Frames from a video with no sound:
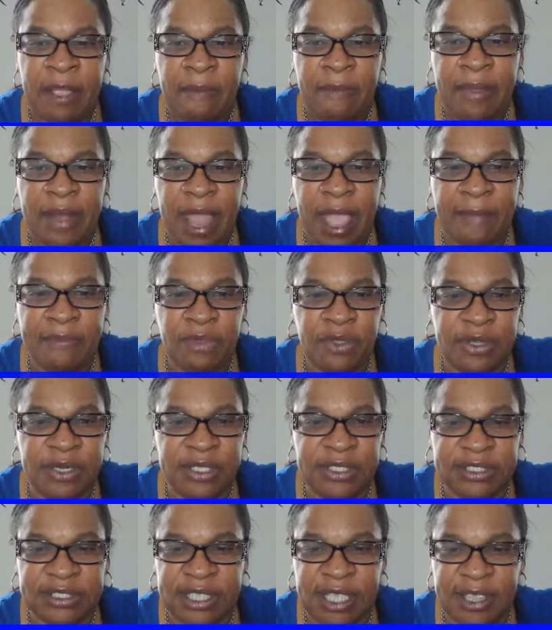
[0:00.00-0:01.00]
But I'm going
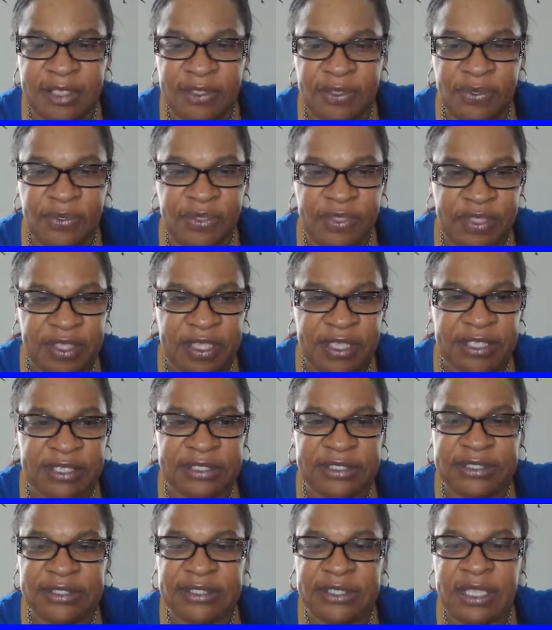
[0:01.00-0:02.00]
to tell you
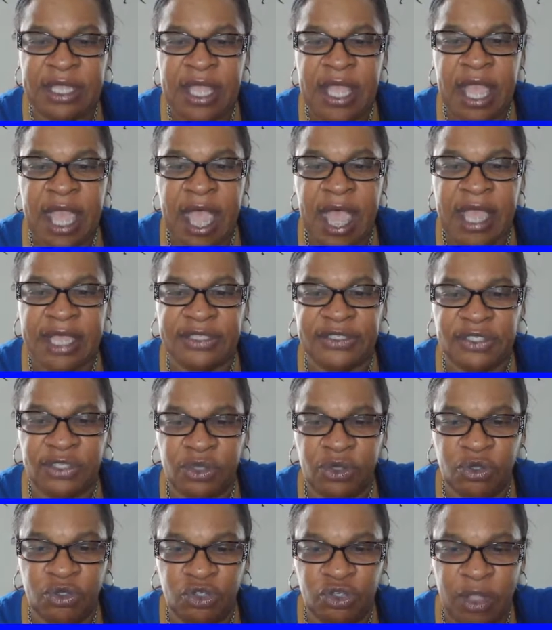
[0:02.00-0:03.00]
this. I
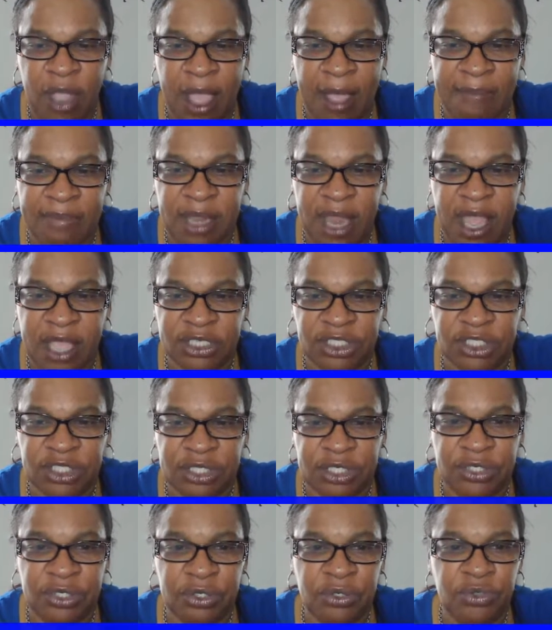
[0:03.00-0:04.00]
told you I'm launching
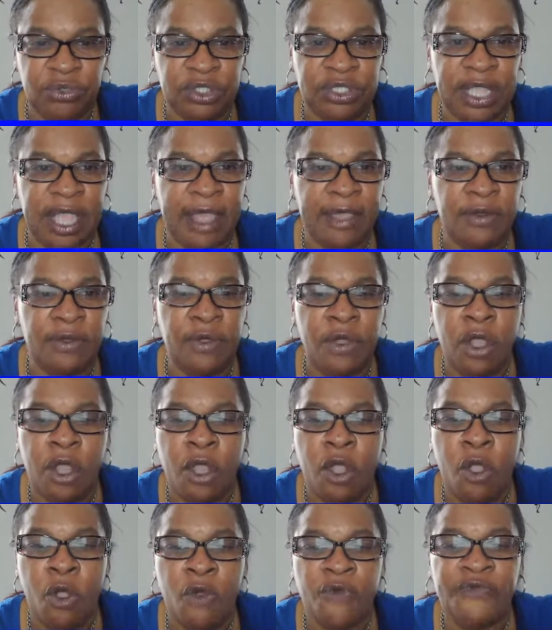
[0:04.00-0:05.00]
a new channel.
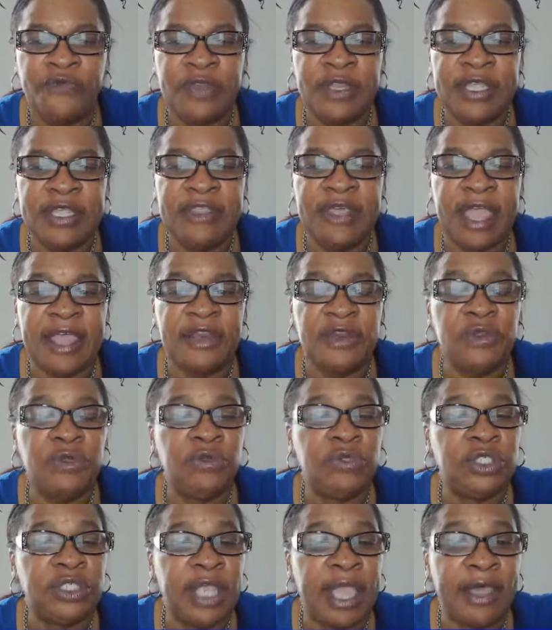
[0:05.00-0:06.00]
Hopefully that new
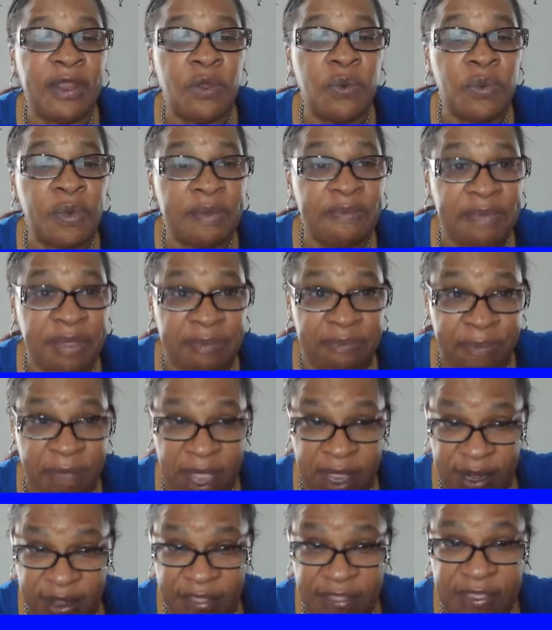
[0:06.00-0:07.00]
channel will be
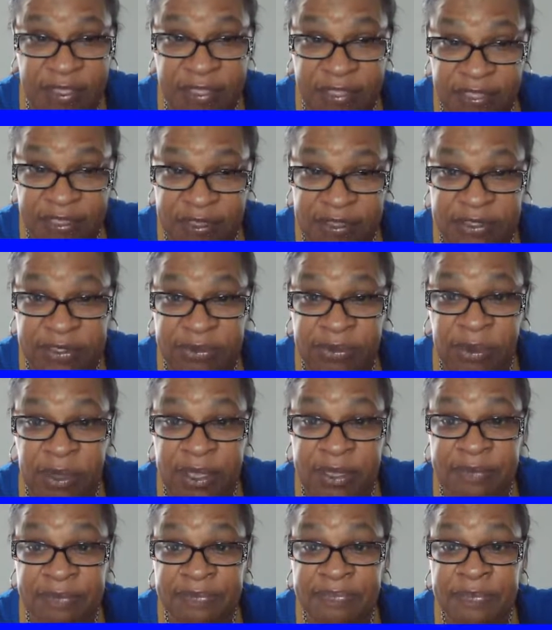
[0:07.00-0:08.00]
better than this
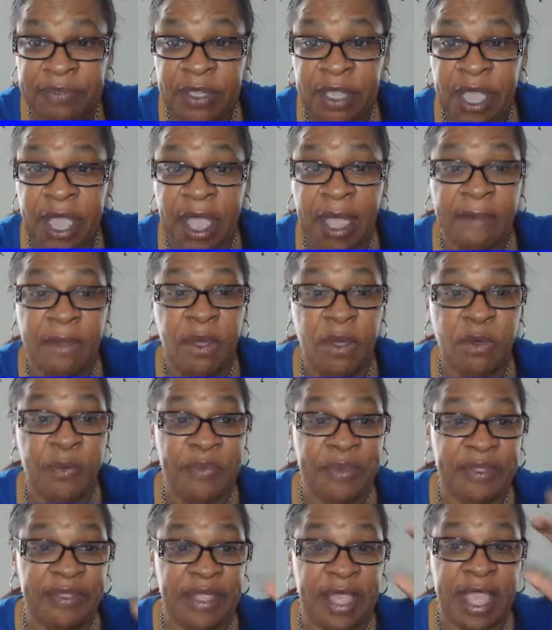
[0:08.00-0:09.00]
one. I'm
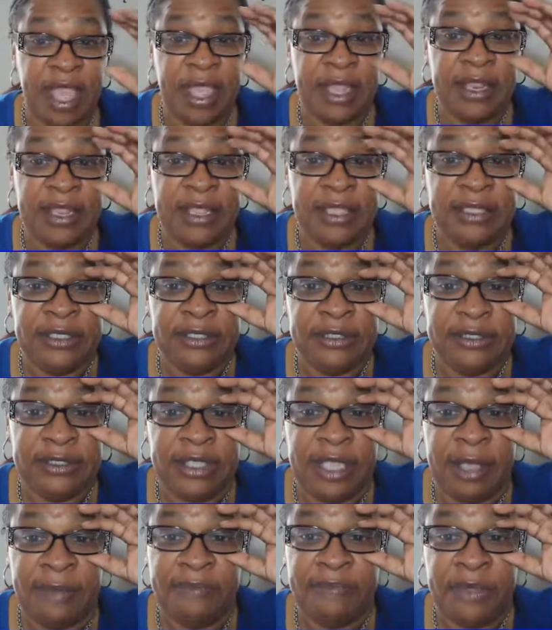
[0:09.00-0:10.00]
hoping that.
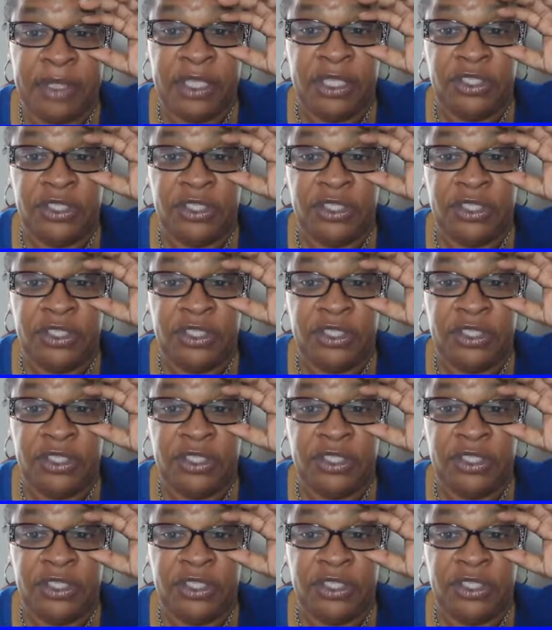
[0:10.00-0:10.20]
Yep.